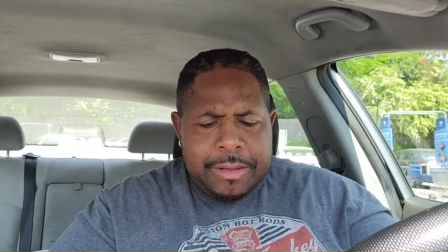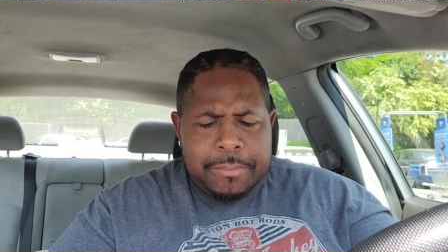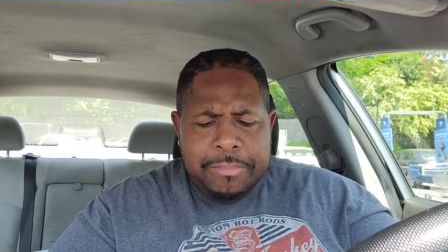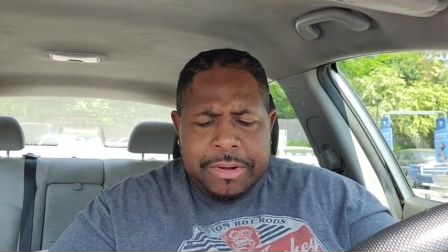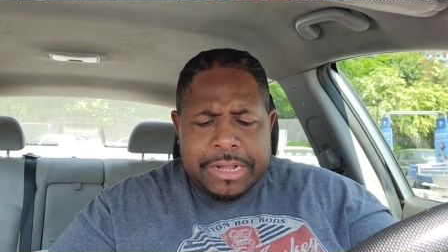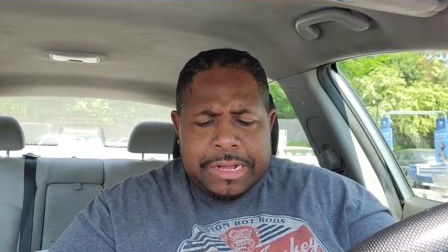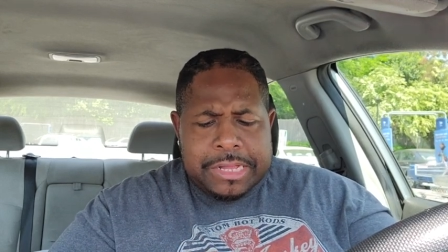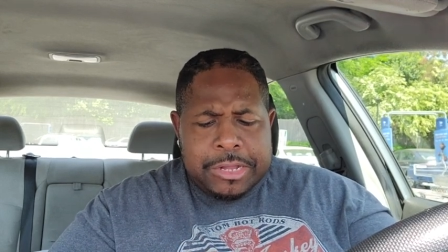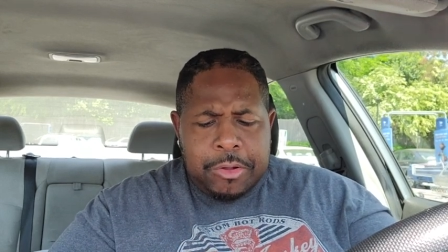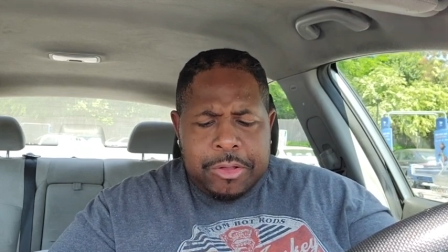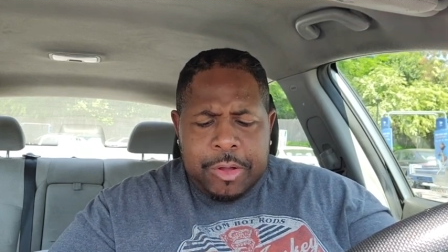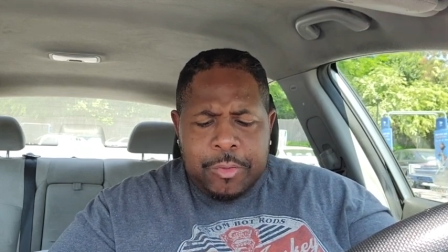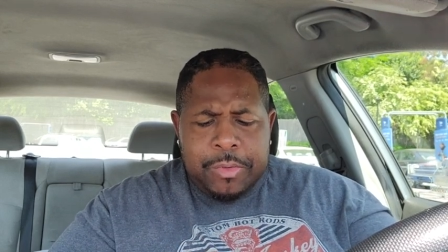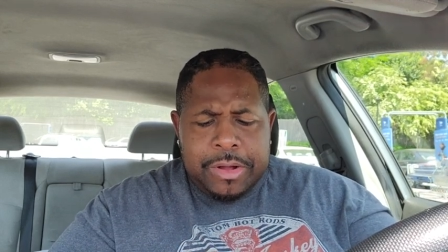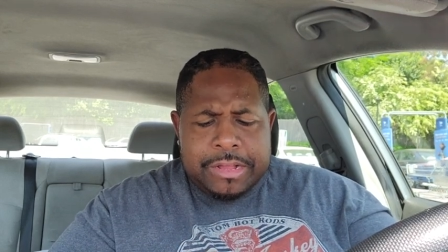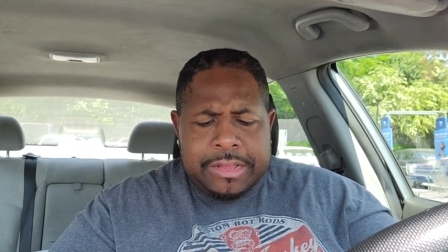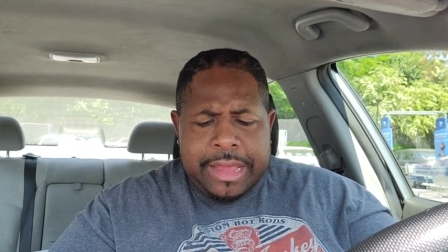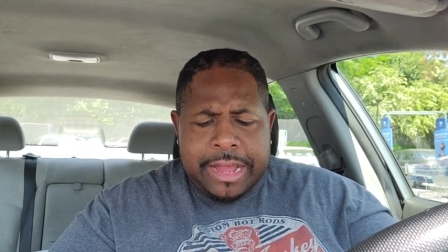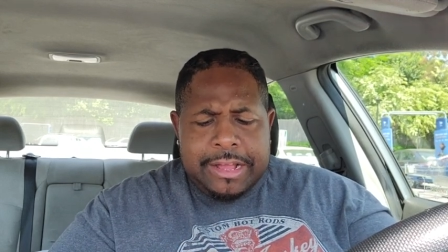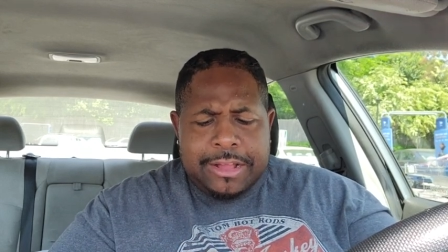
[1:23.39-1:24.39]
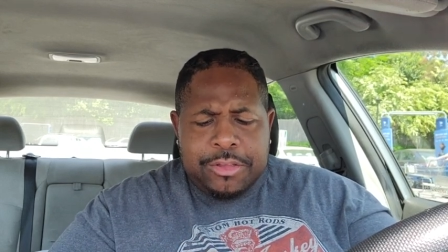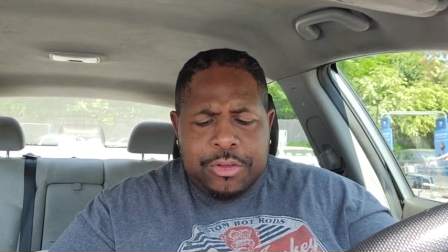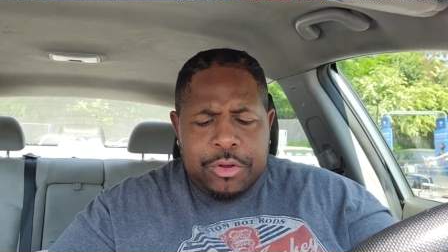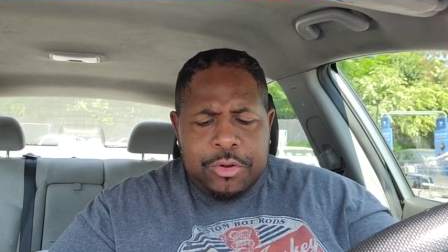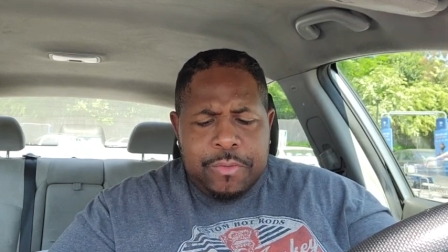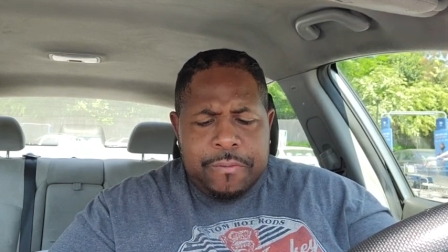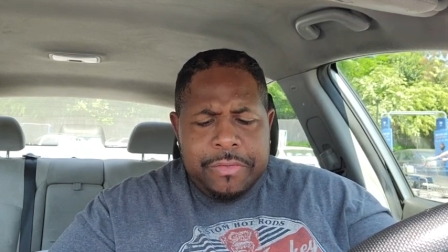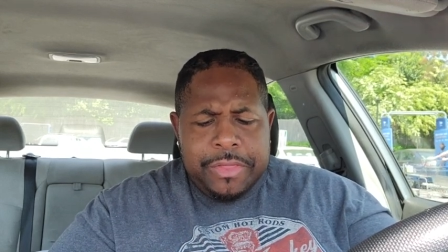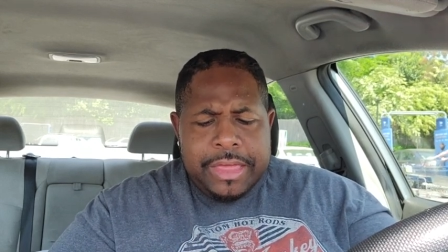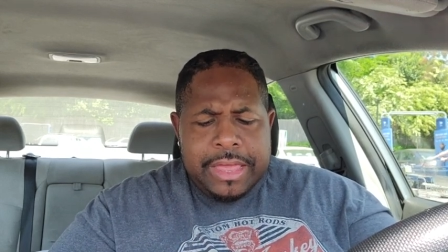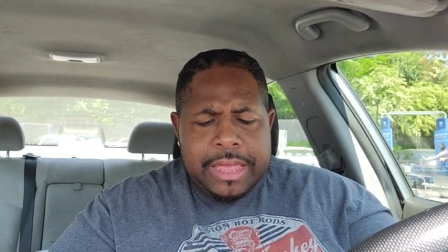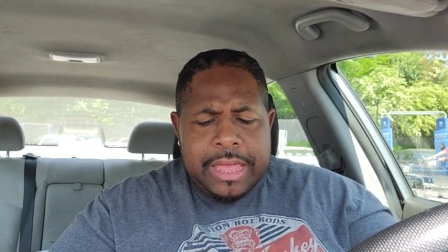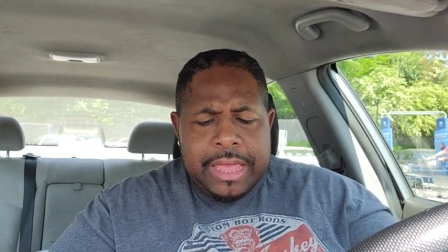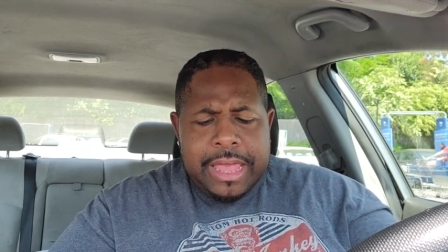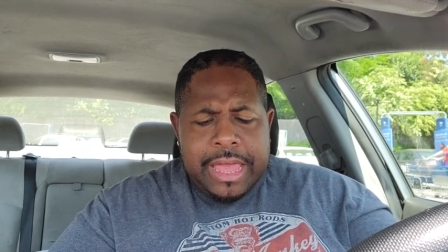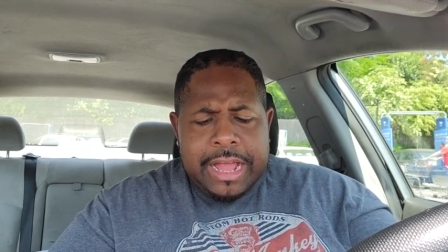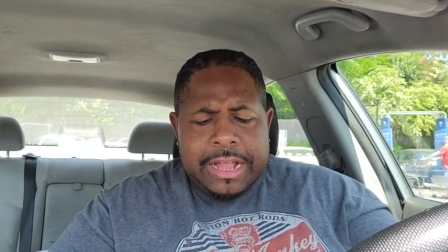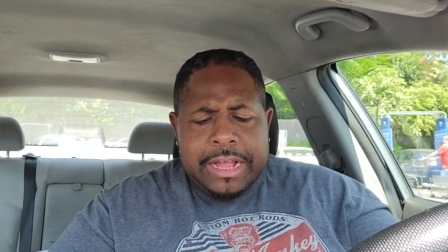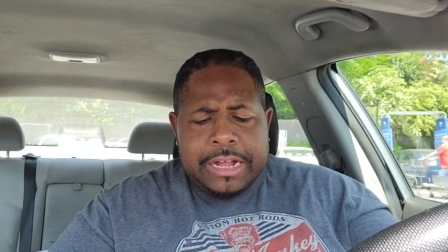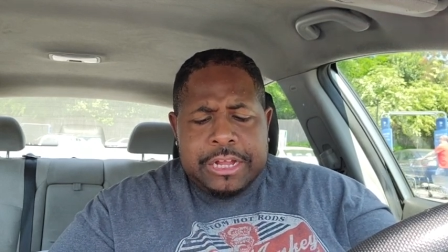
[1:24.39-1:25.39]
But there's only one thing to do,
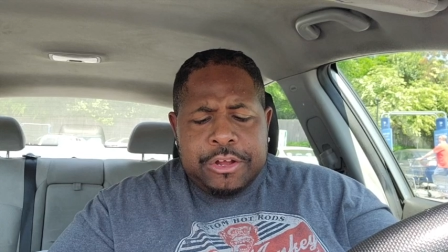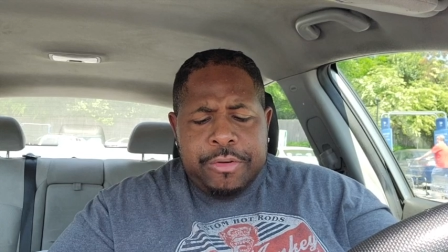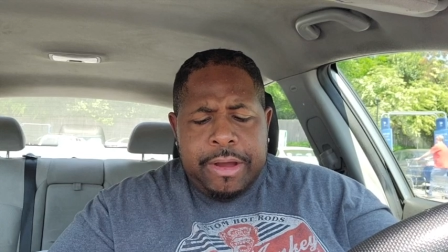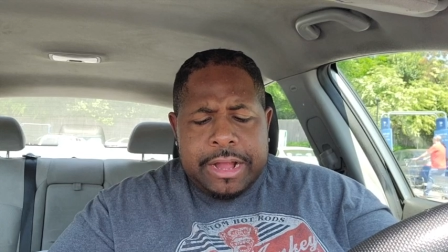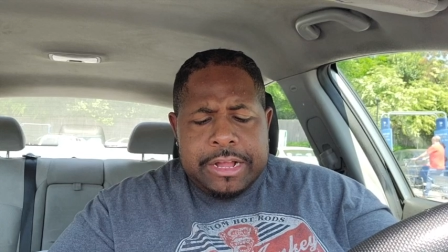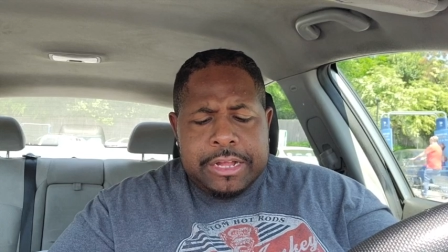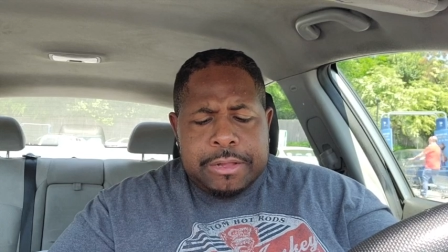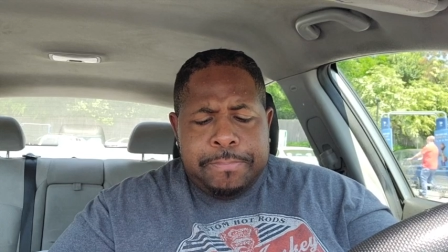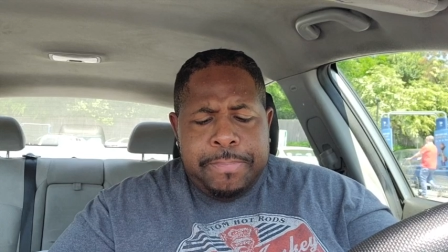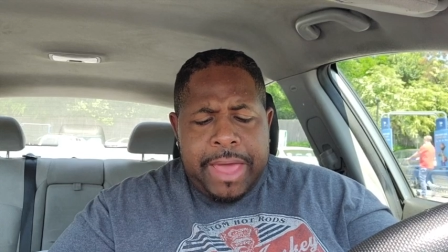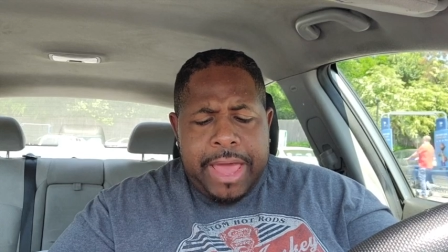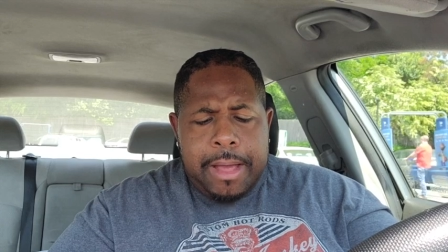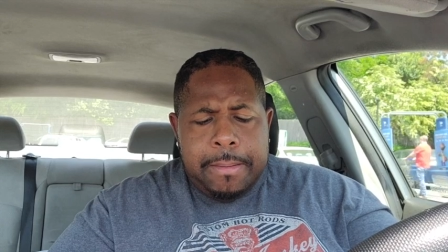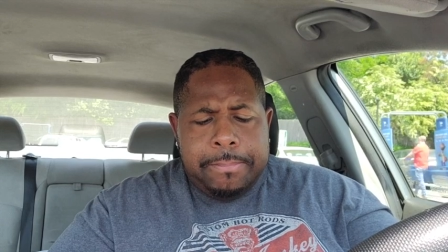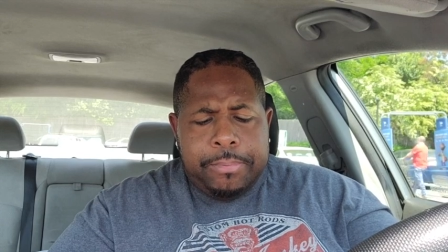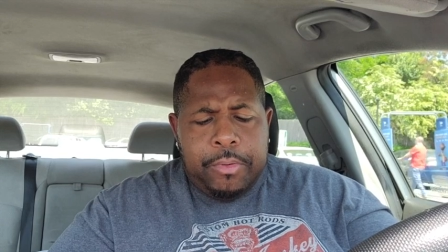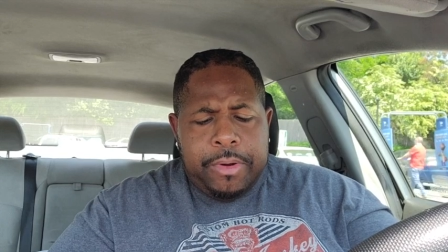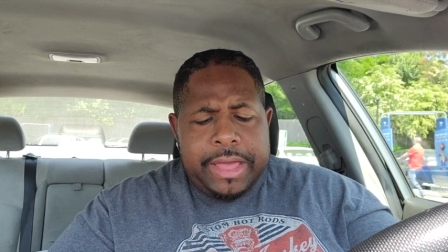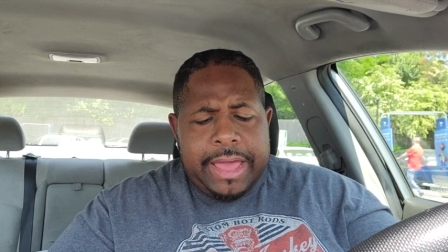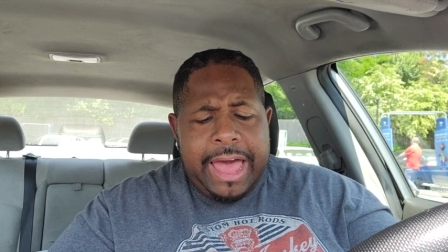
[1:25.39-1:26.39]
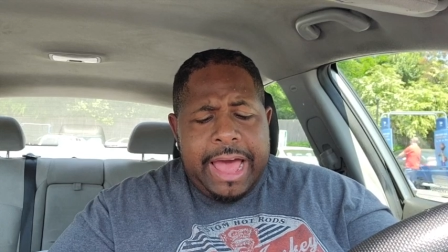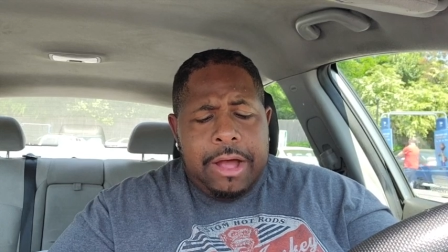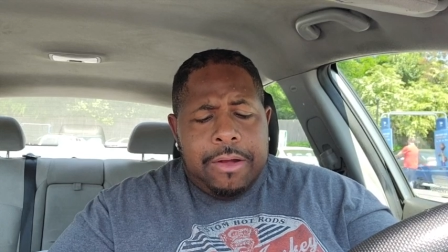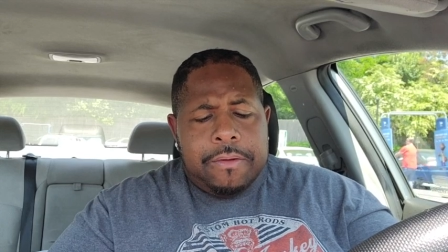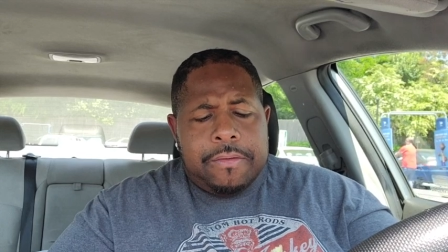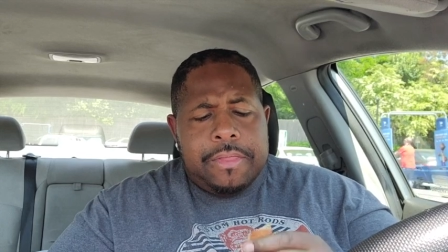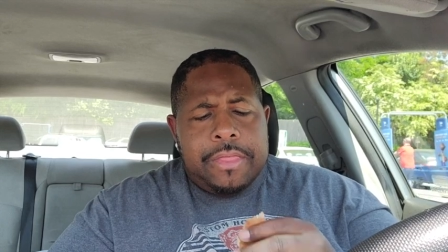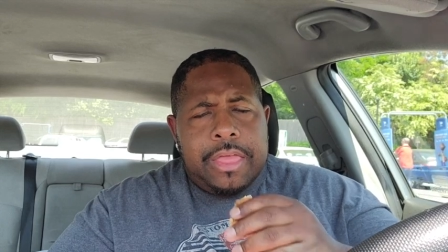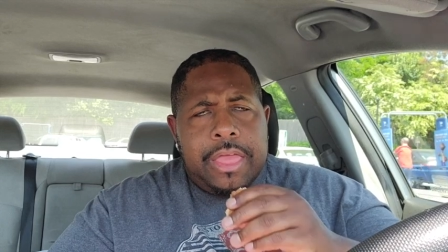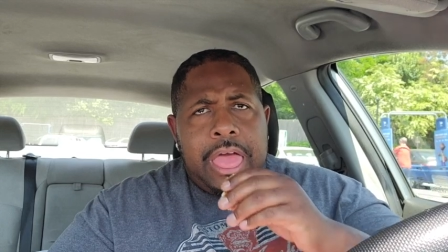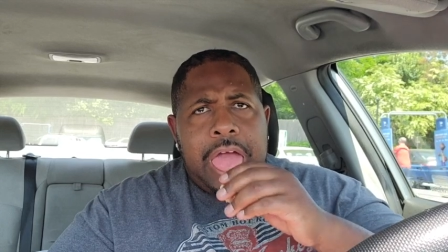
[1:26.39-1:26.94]
and let's try this bad boy out.